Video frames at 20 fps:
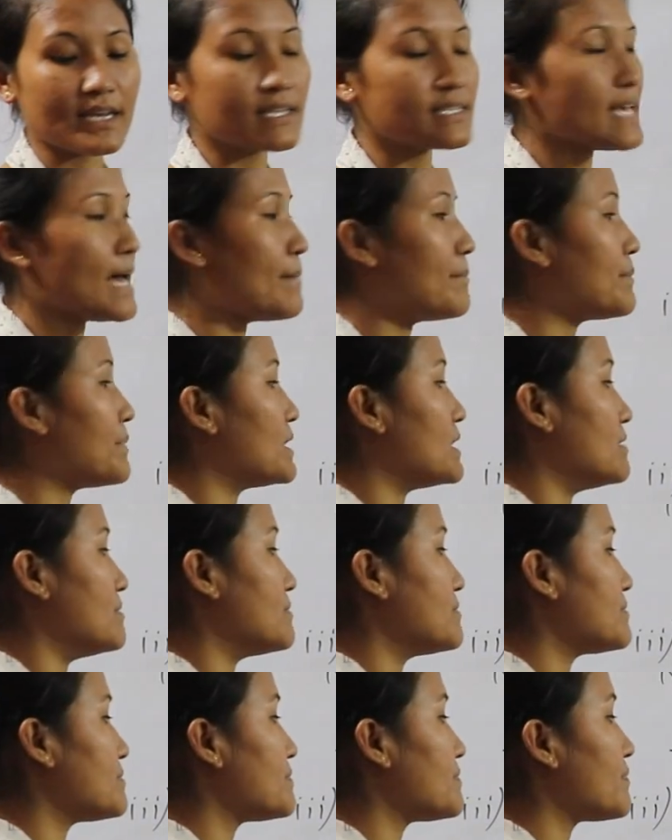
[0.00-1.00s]
example,
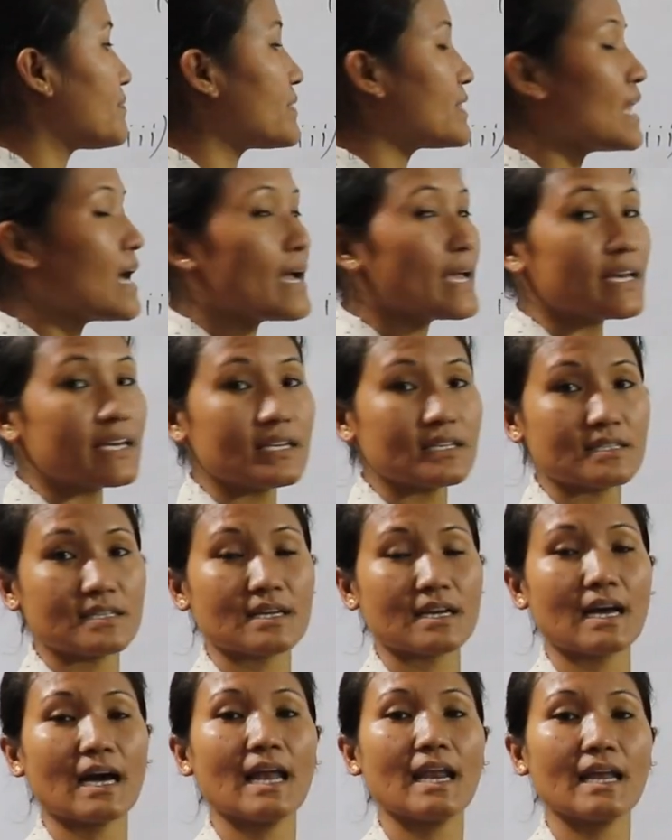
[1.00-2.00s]
now it is
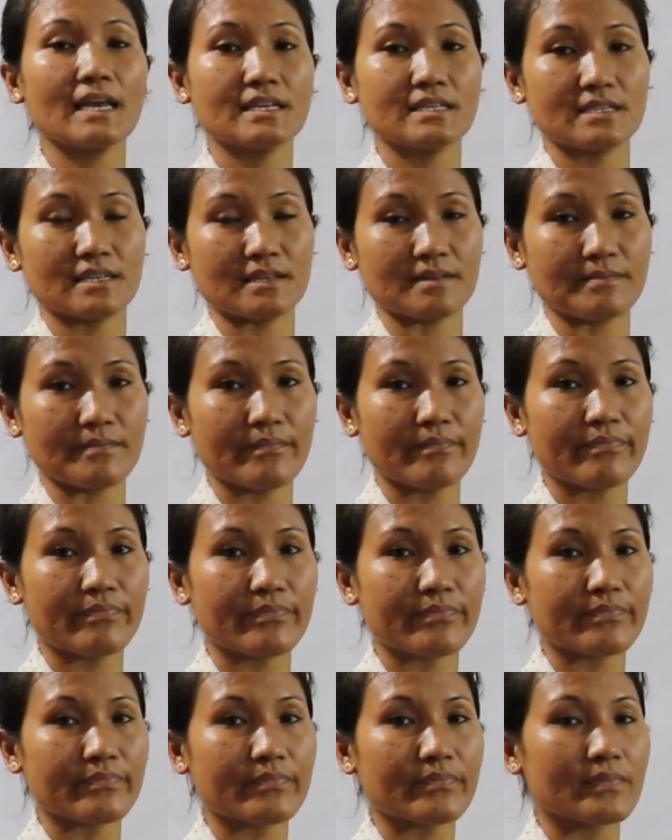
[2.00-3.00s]
the collection.
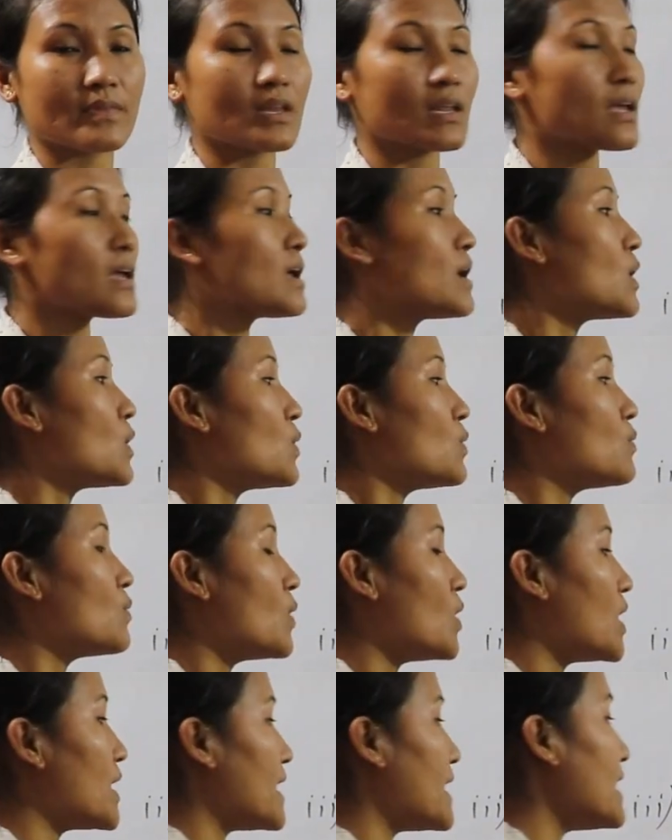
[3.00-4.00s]

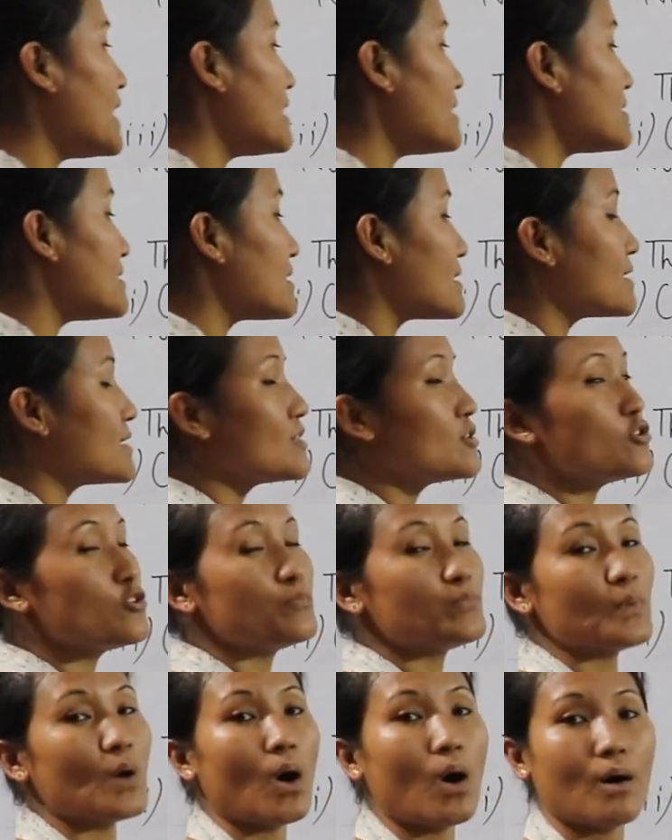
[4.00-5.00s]
What is a
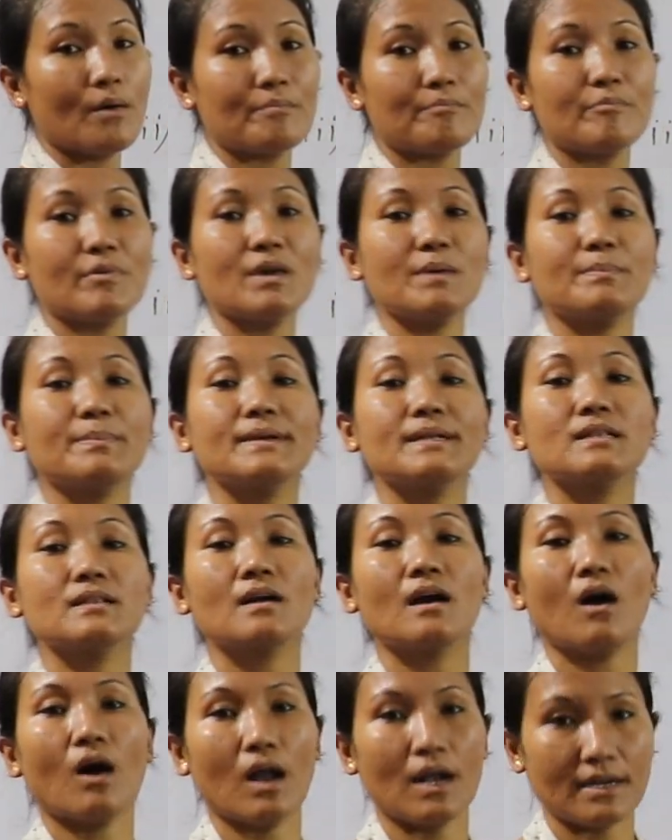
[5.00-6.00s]
group of people
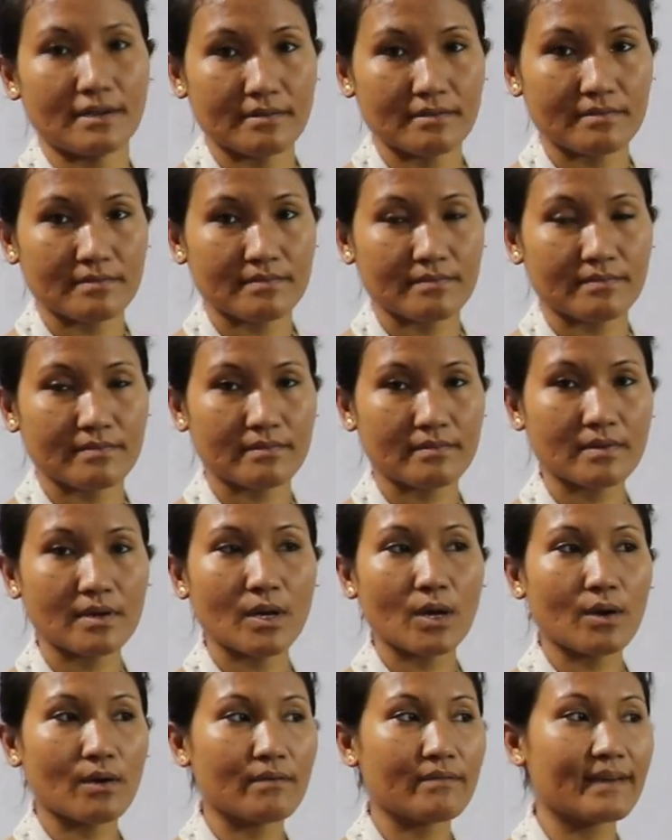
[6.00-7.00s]
called?
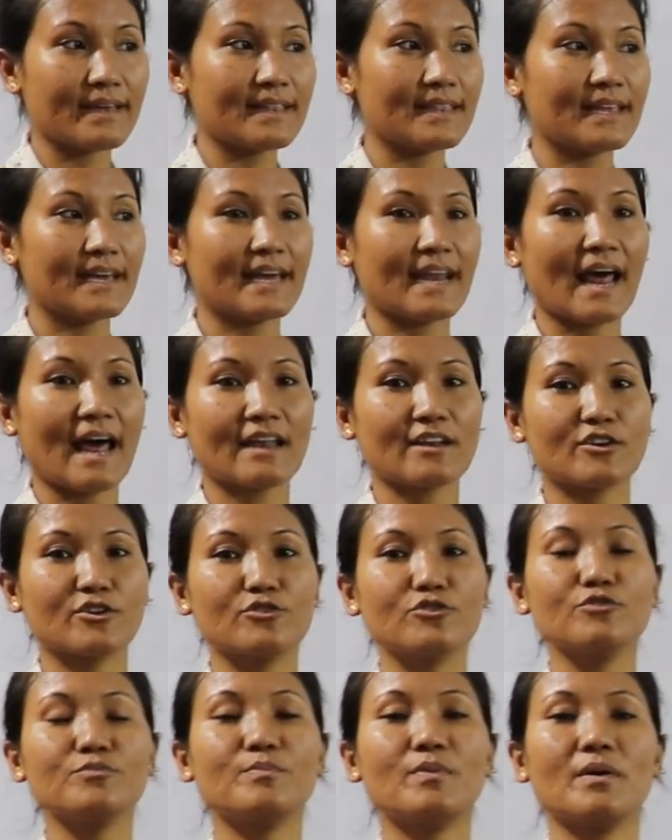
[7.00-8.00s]
When there are a
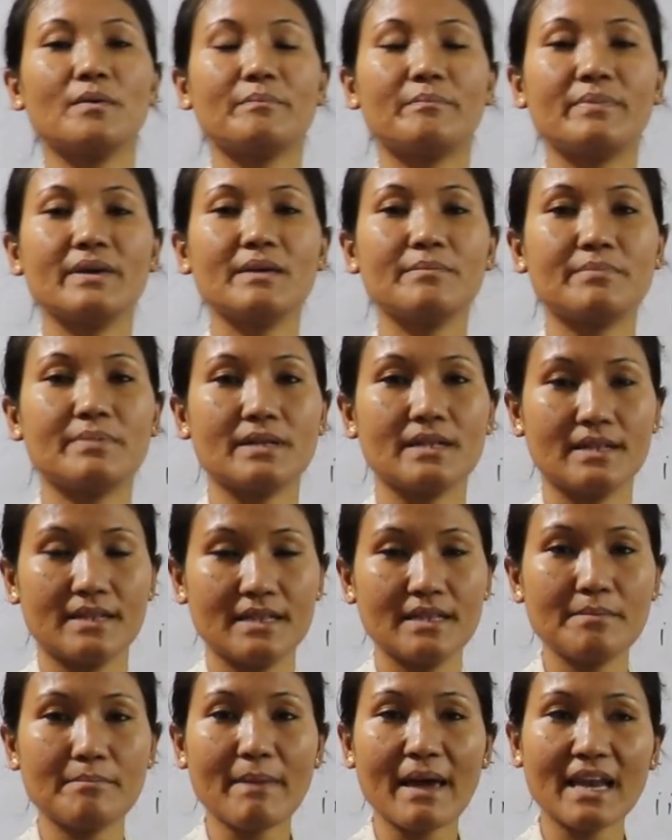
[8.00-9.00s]
group of people,
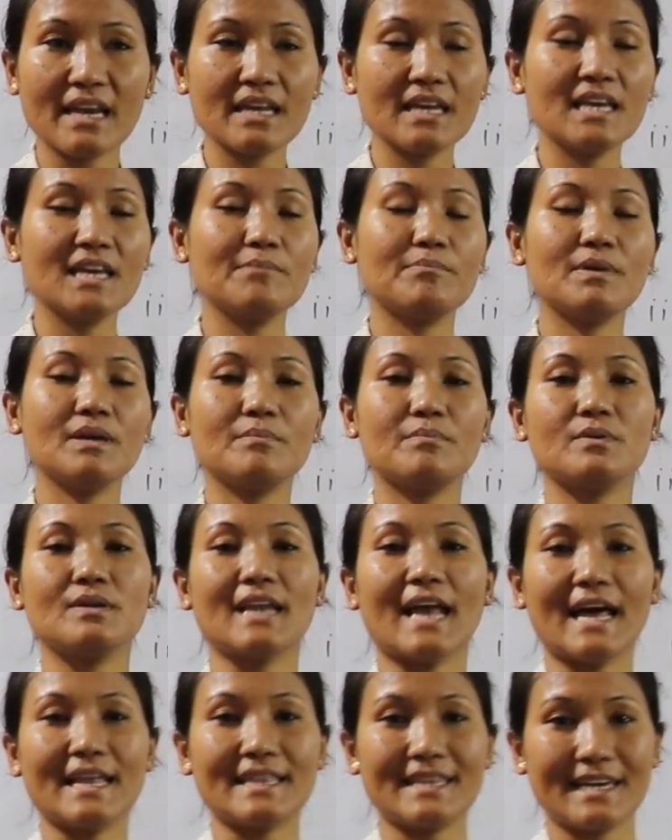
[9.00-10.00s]
many people
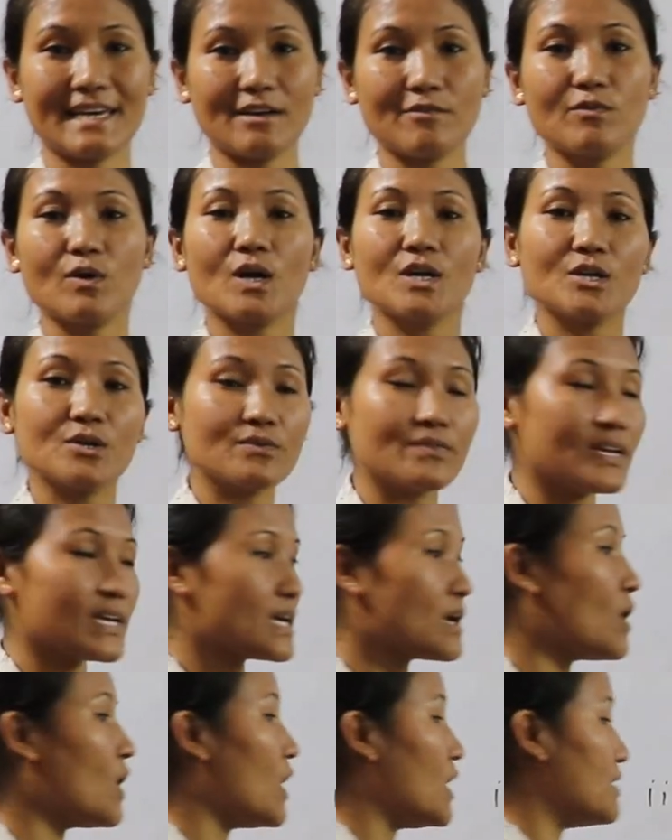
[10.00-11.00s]
are there, what do we
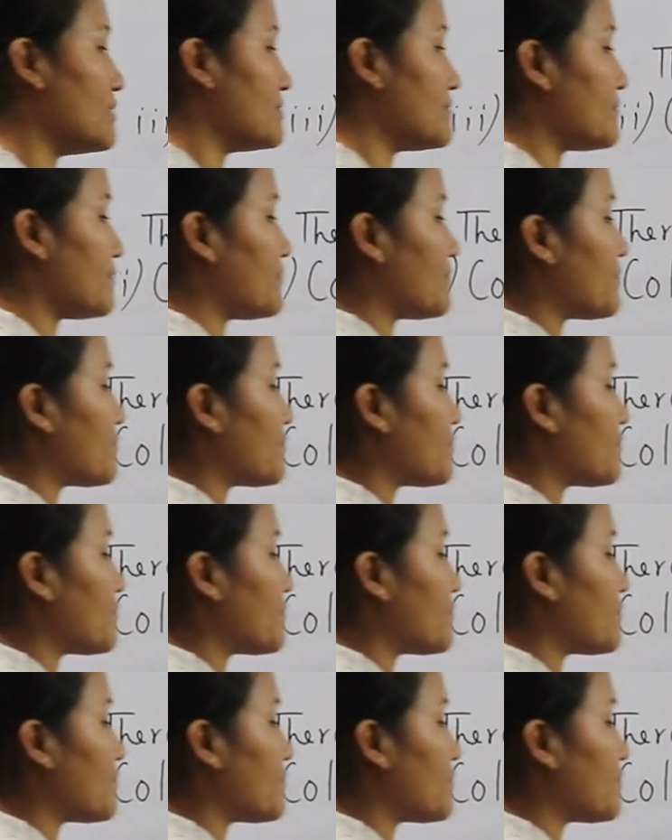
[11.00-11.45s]
call?